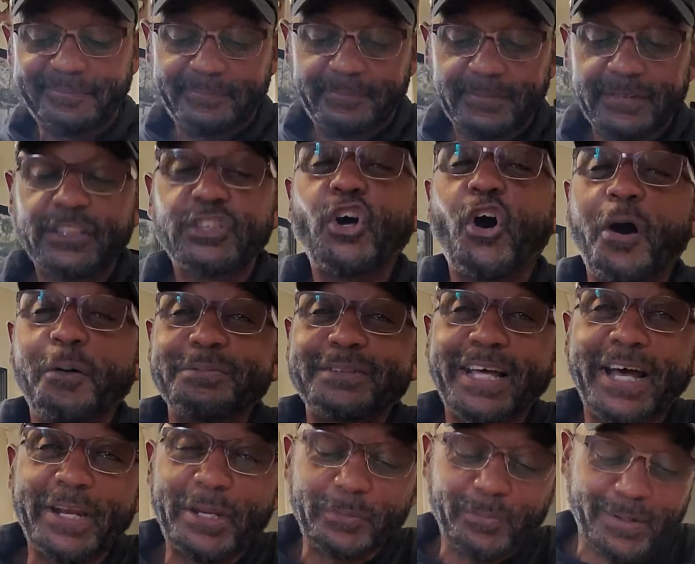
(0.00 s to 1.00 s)
Psalms
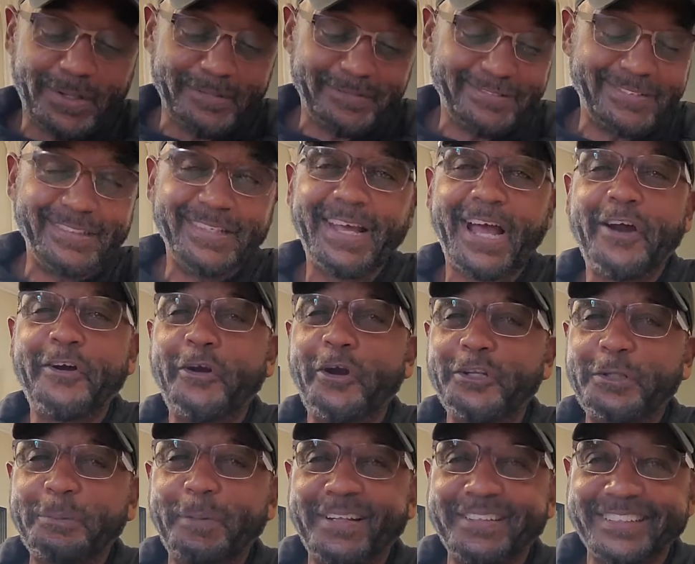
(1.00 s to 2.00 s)
91. I heard
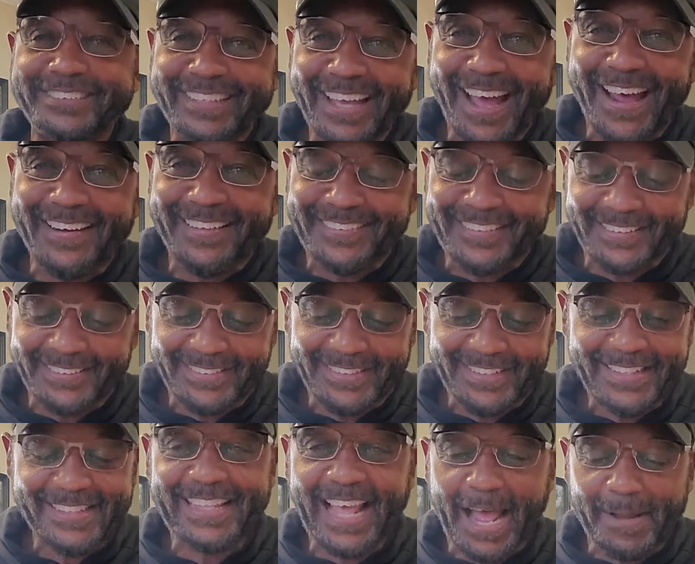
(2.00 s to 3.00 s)
you, Brother Jonathan.
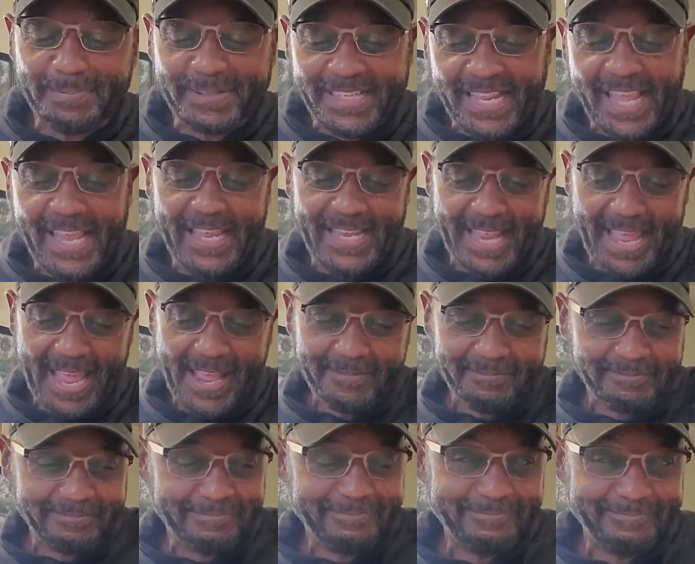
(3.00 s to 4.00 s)
Stop saying that.
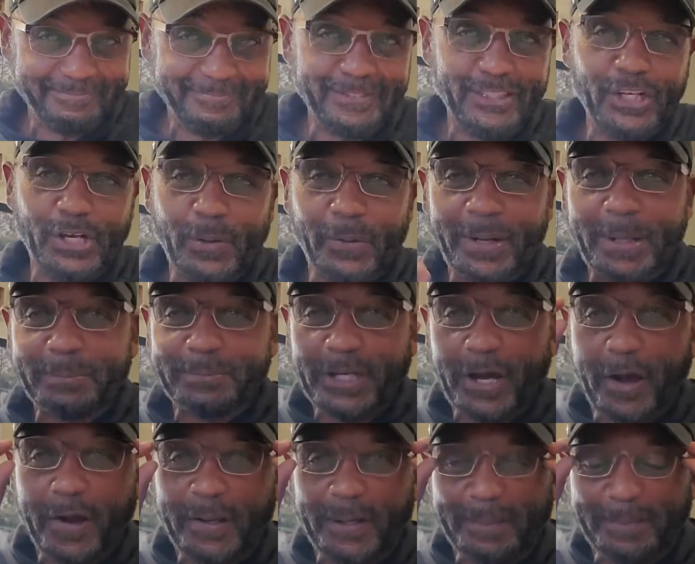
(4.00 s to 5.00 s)
You know what I'm
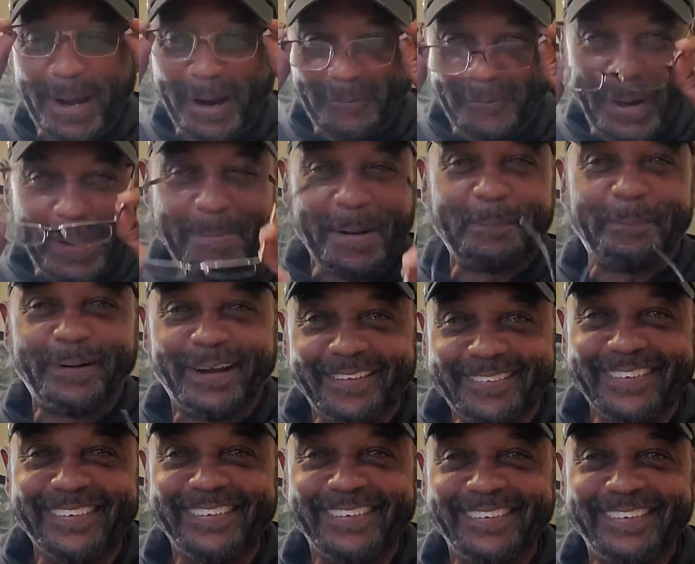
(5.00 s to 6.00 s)
talking about, right, my
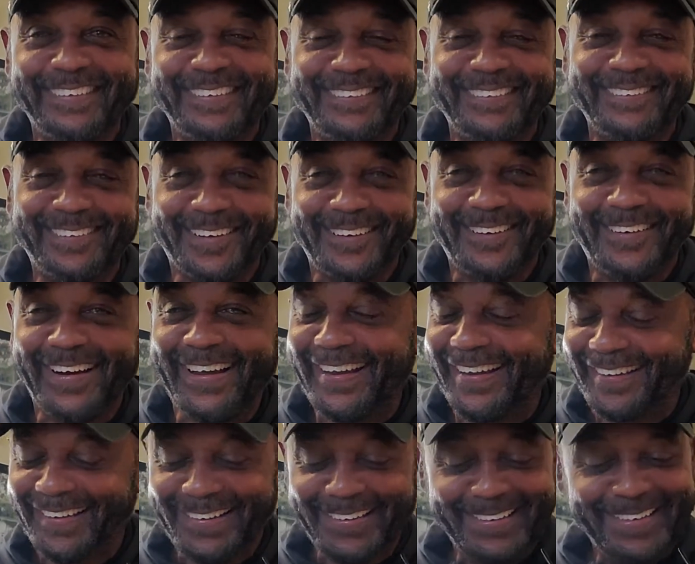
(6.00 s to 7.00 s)
brother? All right.
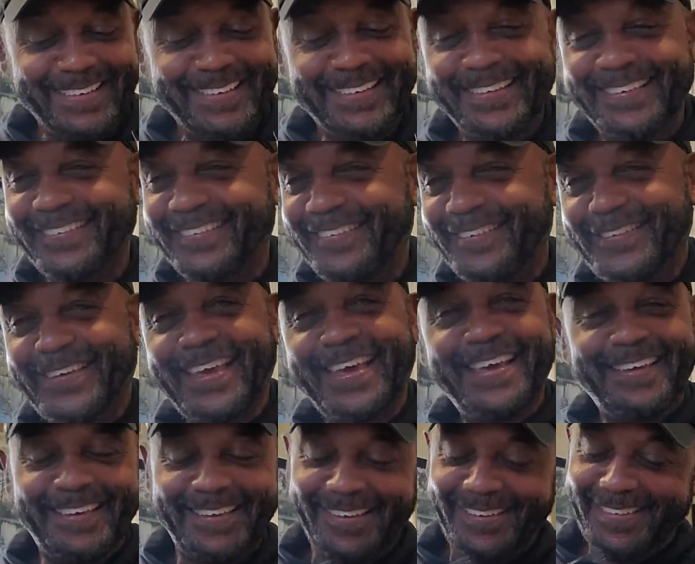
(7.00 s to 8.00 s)
Okay.